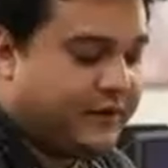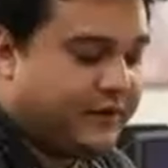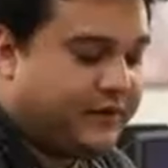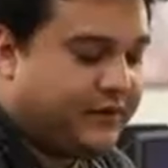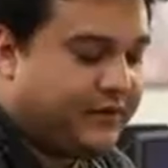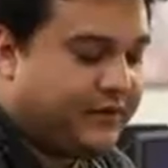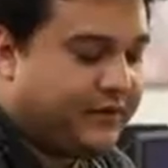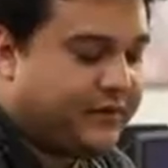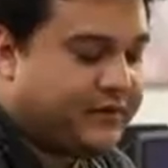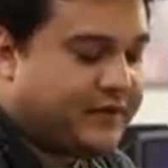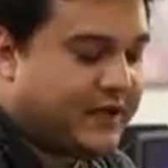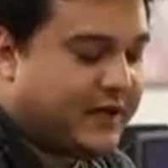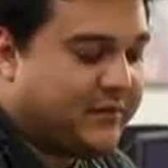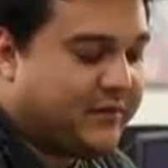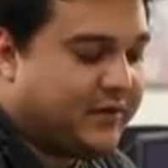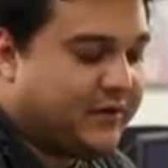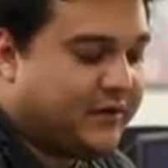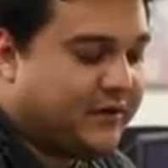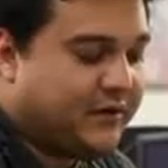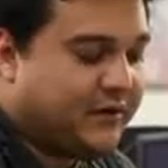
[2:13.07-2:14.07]
The third
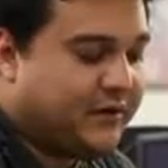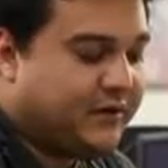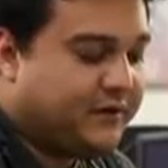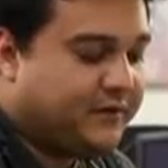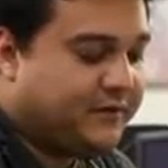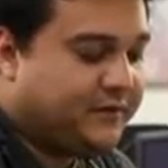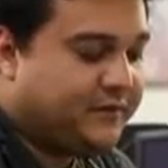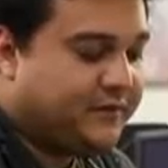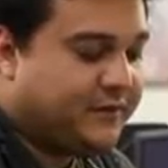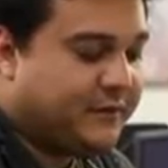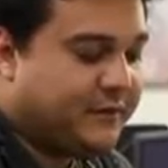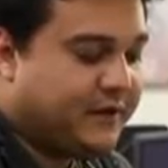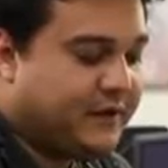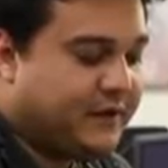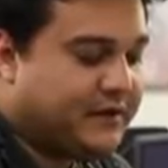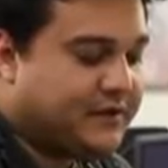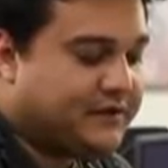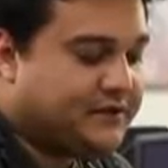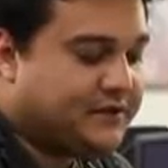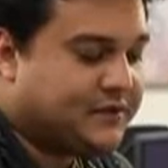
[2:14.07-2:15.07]
tab here
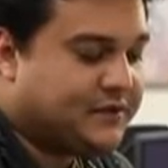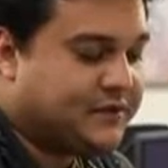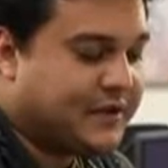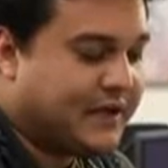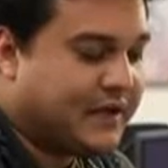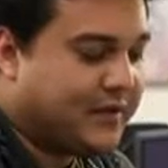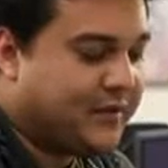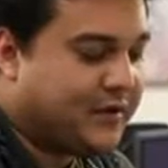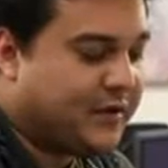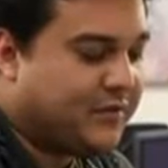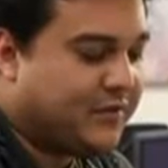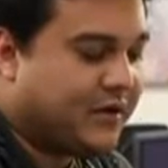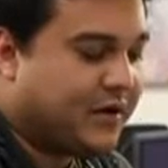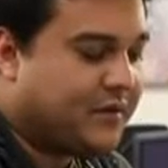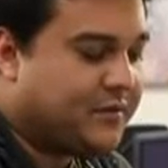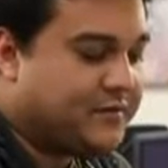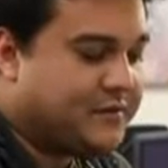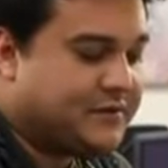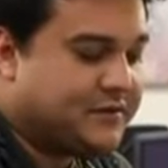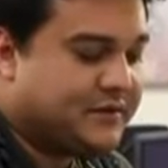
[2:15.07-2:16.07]
is your dynamic
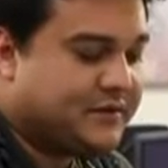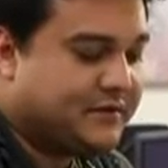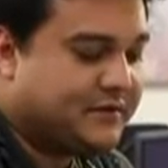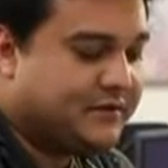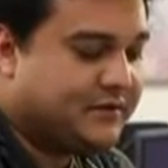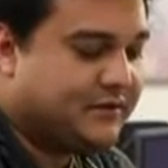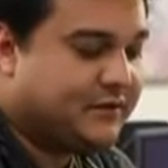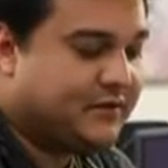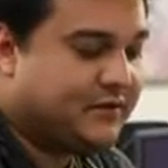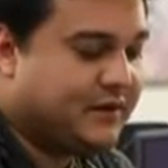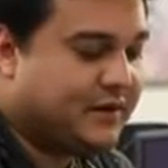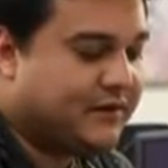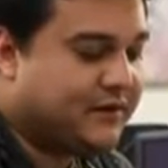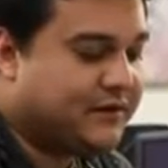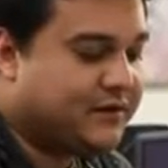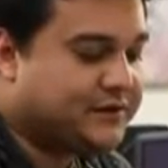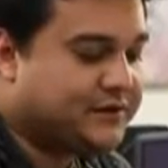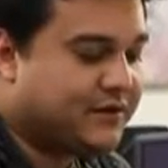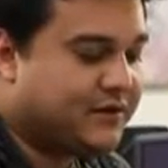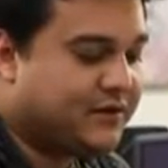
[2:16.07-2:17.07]
props. Now
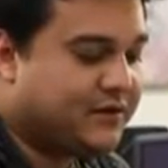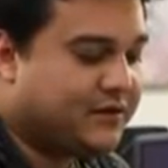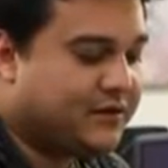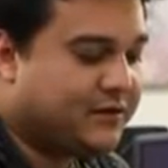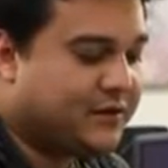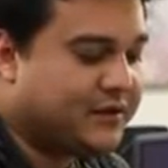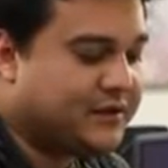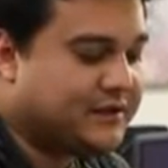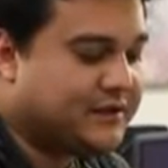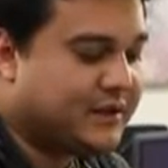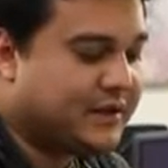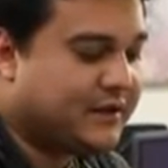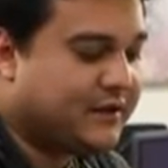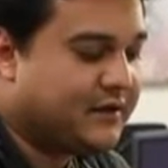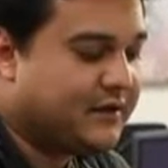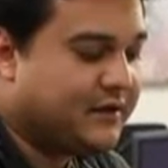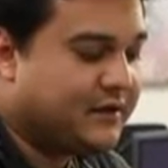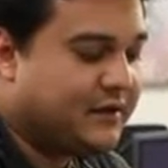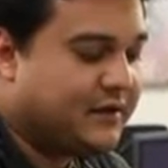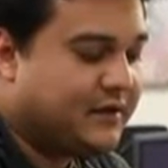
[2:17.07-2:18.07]
these are all the ones that
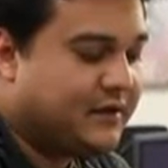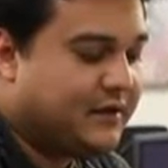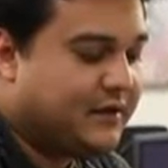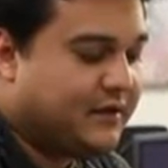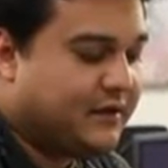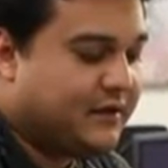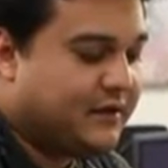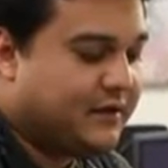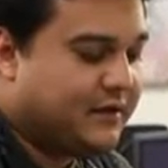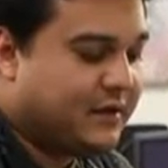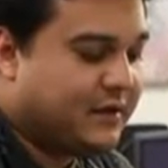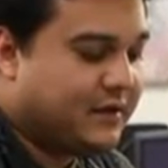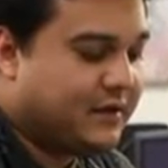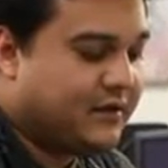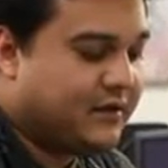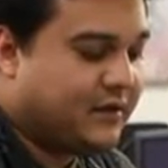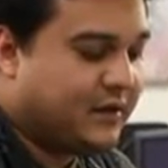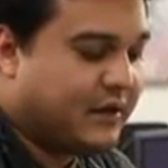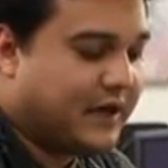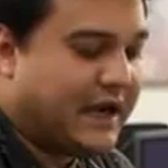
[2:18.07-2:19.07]

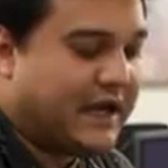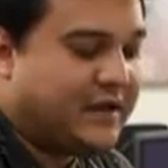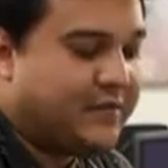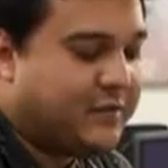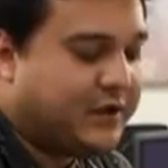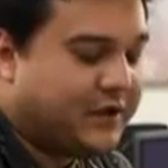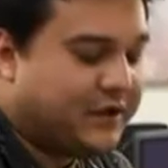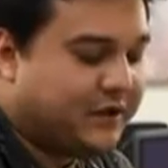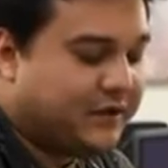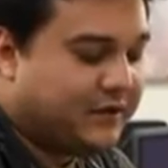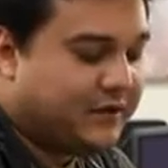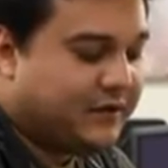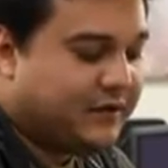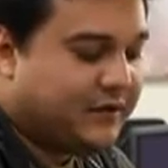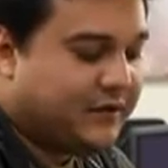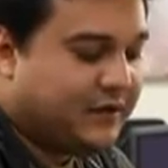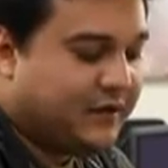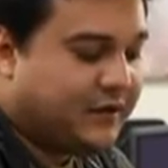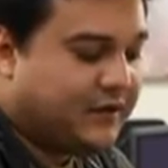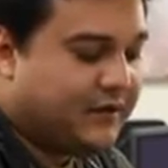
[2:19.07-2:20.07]
are animated,
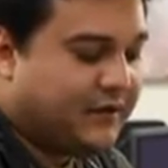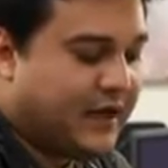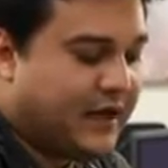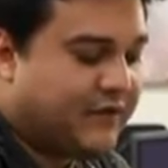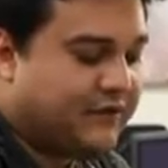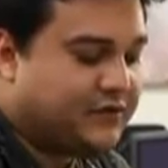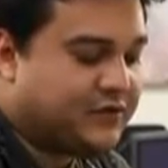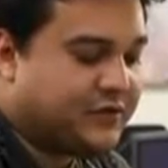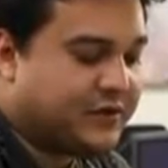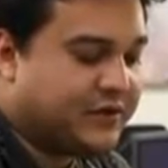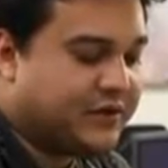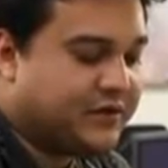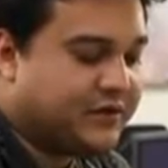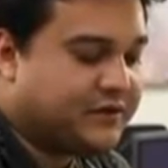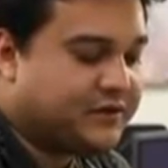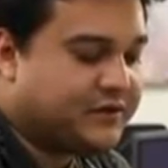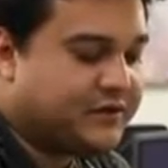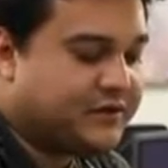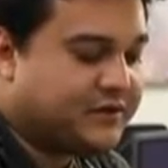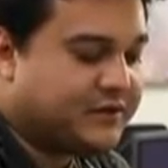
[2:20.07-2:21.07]
they have
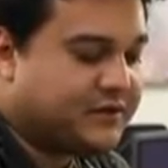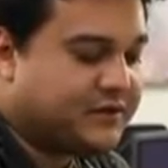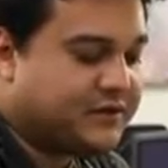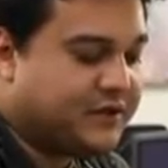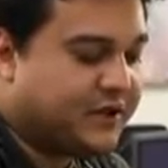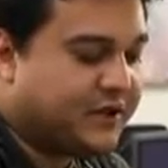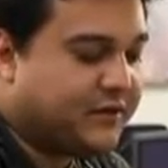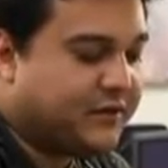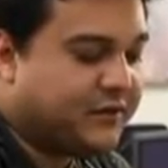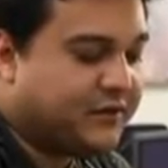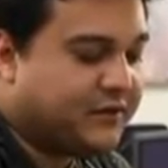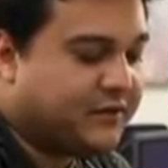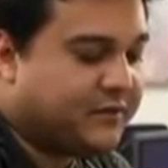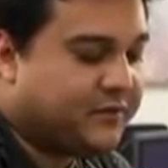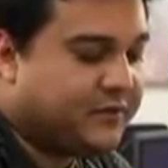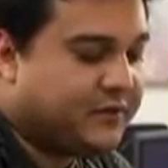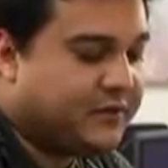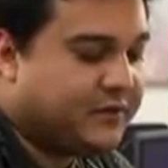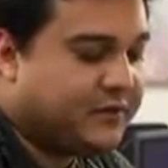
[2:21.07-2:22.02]
triggers associated with them.